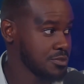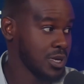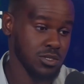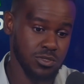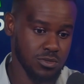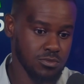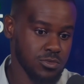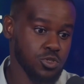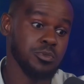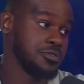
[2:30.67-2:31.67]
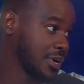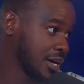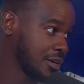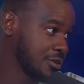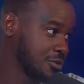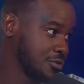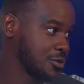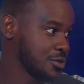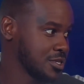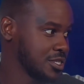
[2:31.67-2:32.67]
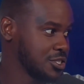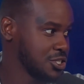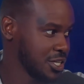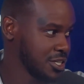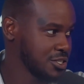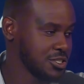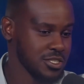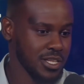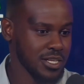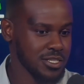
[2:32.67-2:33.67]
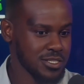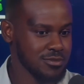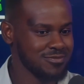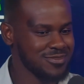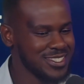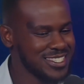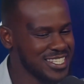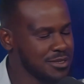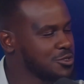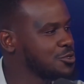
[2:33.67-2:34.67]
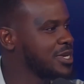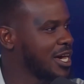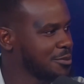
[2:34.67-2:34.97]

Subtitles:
But to be fair, we've also seen change that seemed to be